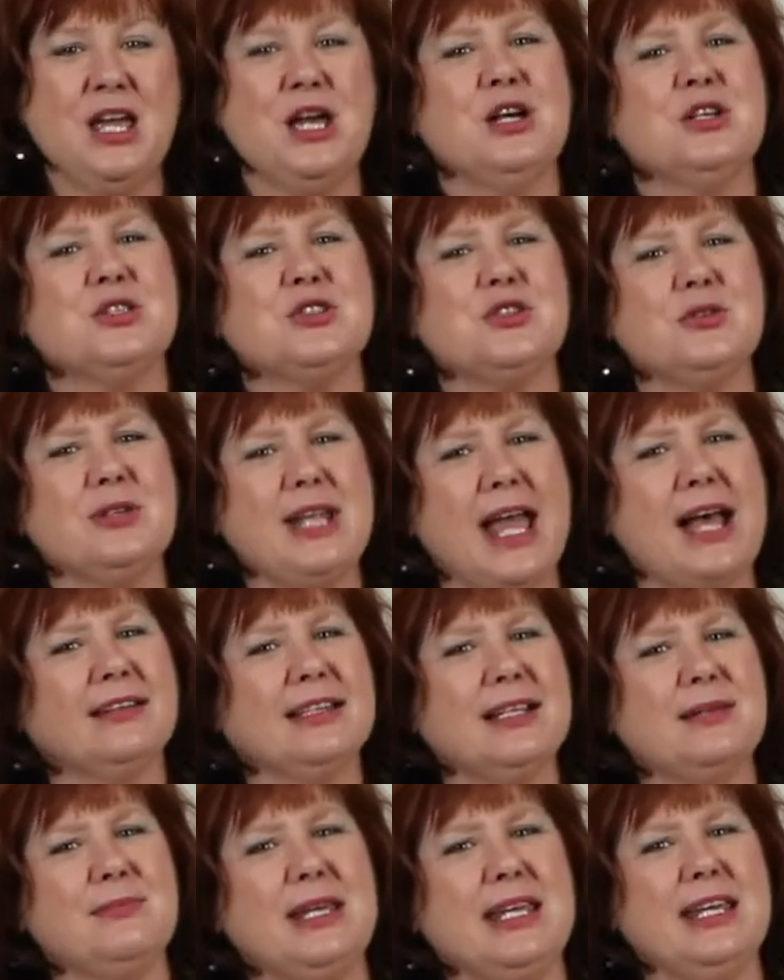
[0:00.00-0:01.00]
So now
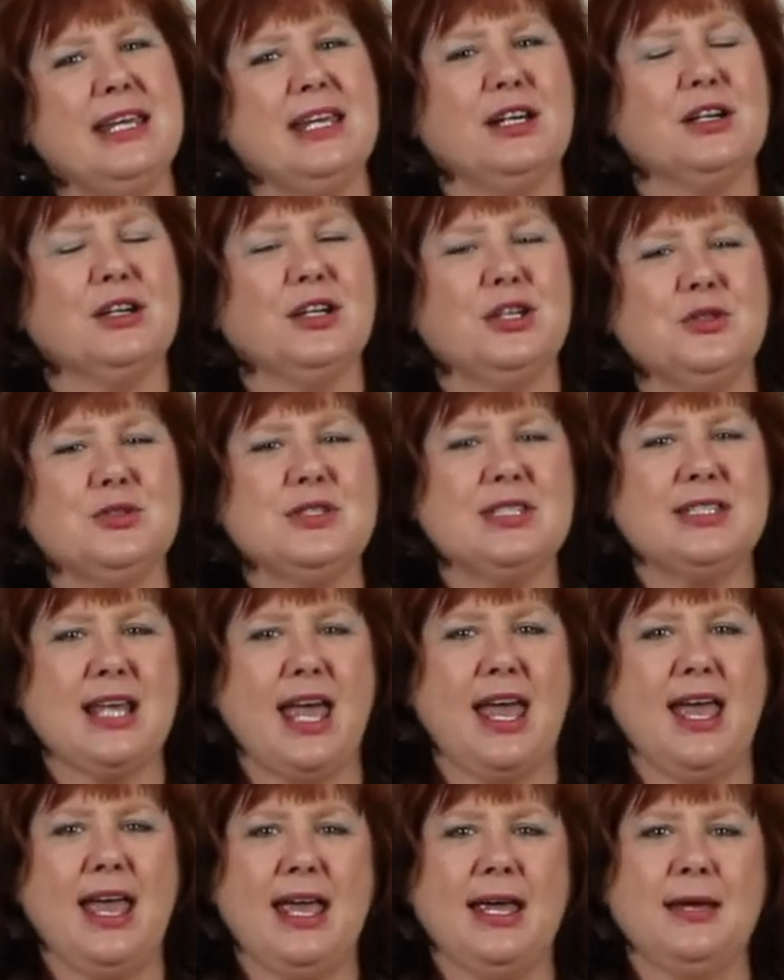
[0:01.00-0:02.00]
let me hear you
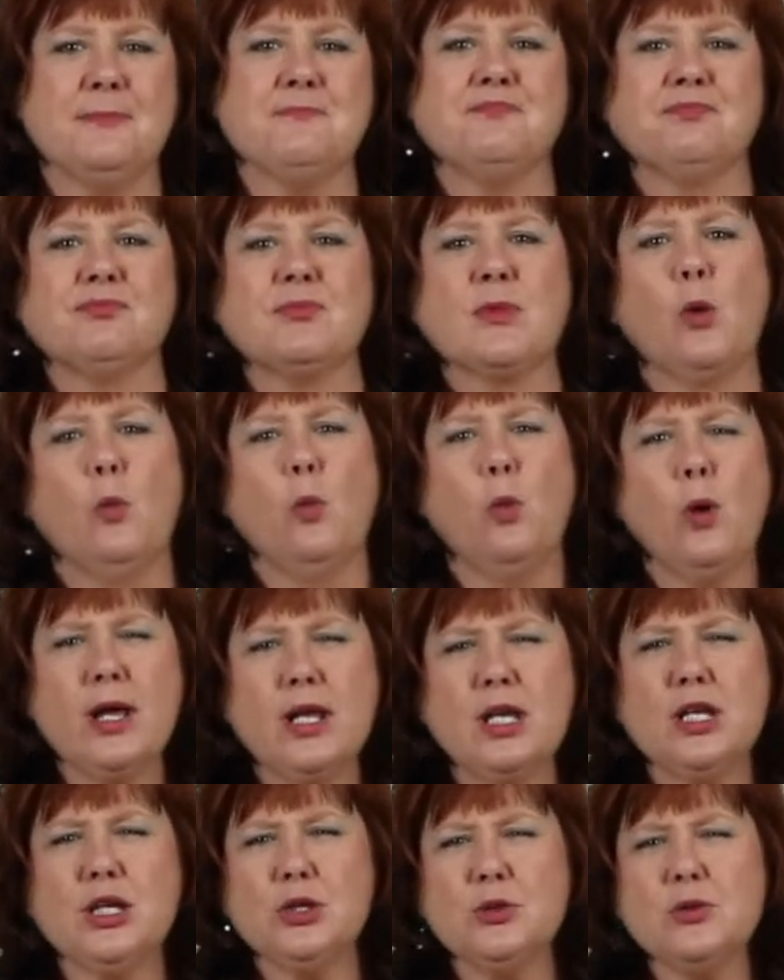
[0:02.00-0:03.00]
say, what
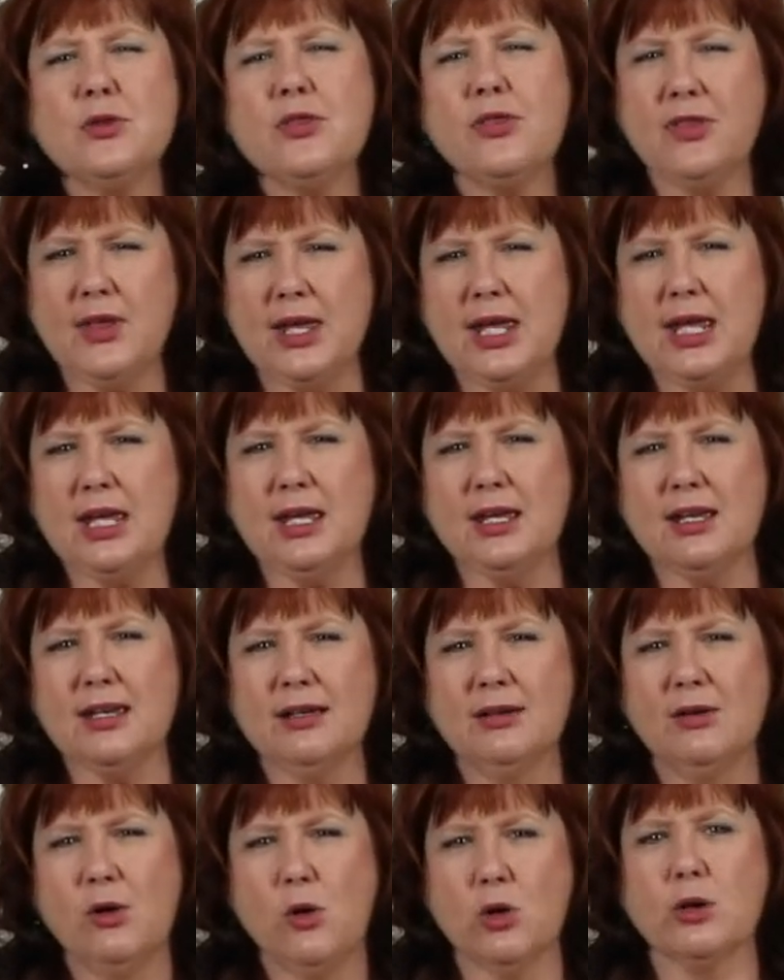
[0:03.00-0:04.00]
do you think
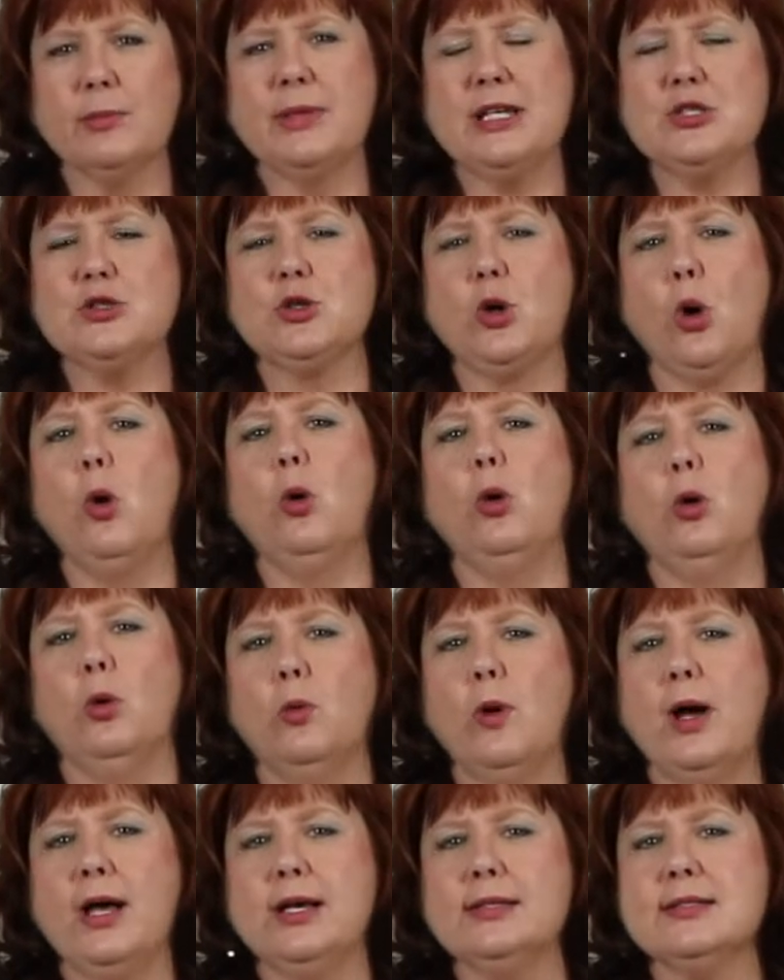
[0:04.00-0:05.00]
Ormy's goal
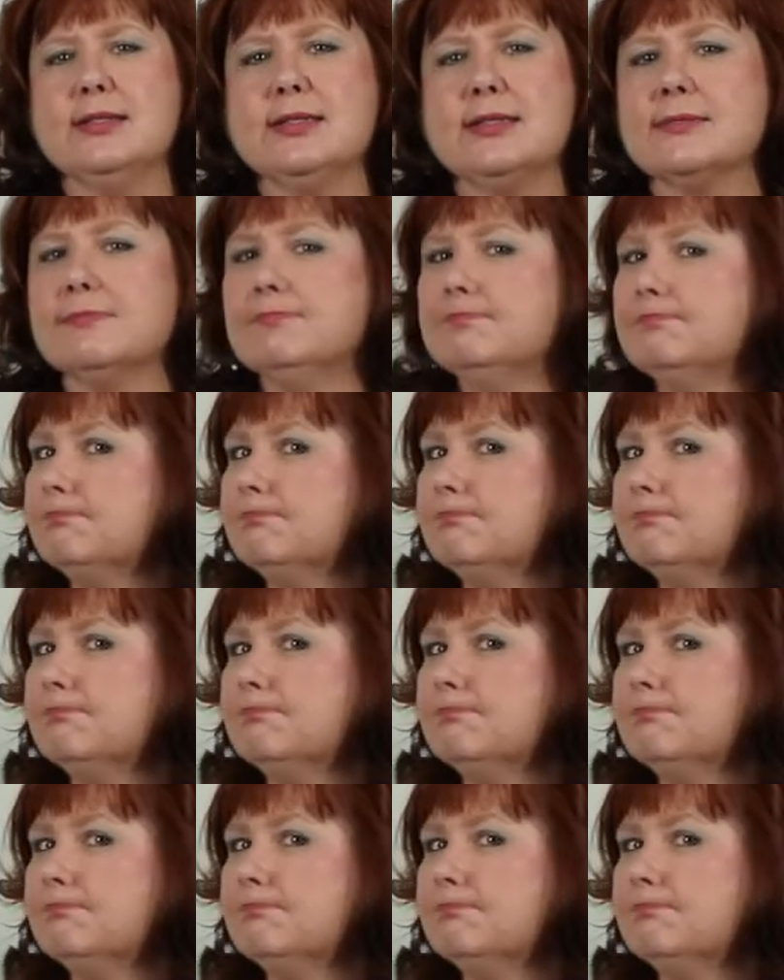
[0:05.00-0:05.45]
was?